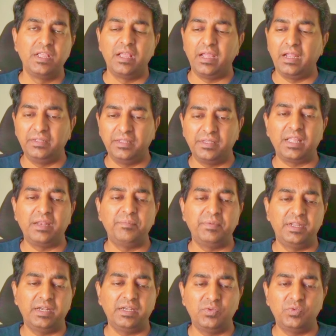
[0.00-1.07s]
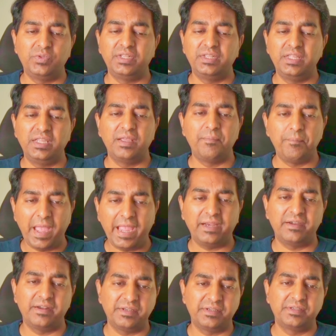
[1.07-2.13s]
and this can be done using the MAC
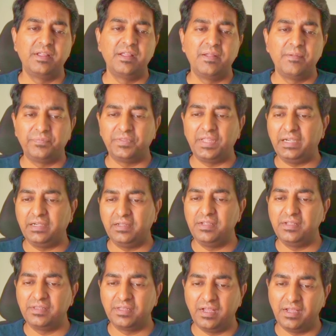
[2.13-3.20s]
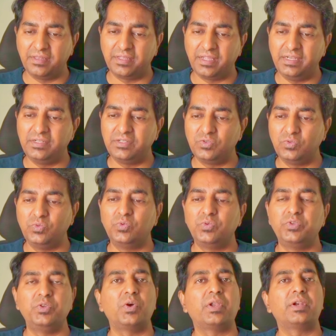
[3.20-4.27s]
address that is assigned to
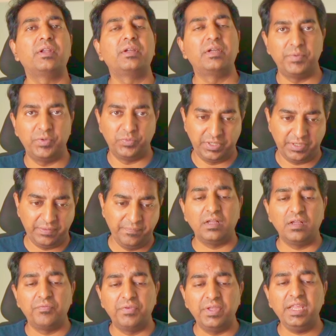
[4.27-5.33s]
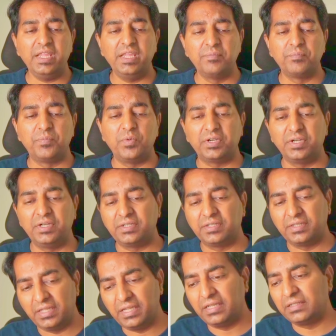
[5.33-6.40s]
your computer. A very important
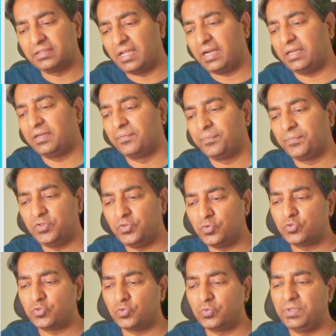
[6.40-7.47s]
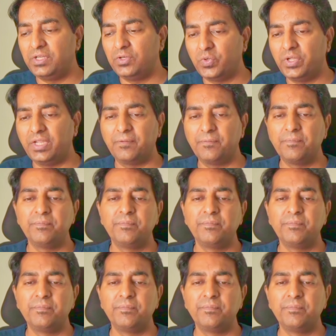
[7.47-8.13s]
thing that you should be knowing